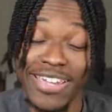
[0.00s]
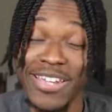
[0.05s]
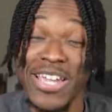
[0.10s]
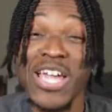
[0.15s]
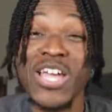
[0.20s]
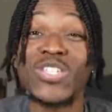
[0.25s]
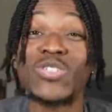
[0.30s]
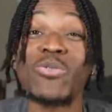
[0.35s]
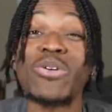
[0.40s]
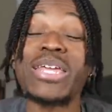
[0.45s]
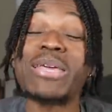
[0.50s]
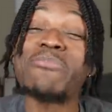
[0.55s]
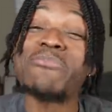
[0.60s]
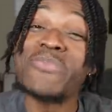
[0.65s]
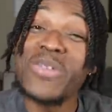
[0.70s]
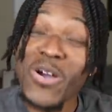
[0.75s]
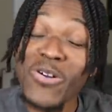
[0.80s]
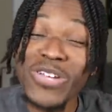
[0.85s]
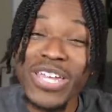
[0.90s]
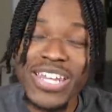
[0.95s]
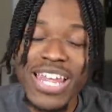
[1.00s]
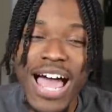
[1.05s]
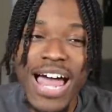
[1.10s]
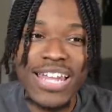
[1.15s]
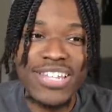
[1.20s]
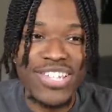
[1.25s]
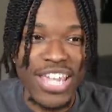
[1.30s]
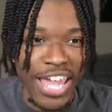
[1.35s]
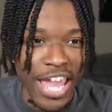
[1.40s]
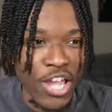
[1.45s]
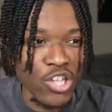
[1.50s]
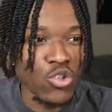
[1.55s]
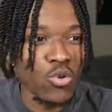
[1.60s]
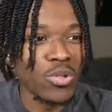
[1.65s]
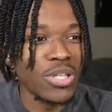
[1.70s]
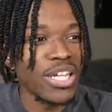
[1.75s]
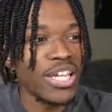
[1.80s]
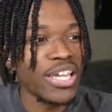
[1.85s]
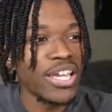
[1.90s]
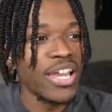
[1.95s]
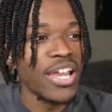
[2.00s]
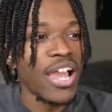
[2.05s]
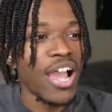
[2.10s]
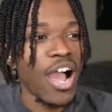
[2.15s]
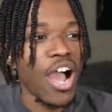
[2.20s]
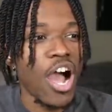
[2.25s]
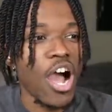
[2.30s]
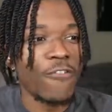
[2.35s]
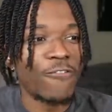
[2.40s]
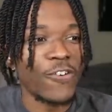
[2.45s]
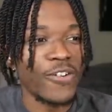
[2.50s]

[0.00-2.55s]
$20 million annually uh,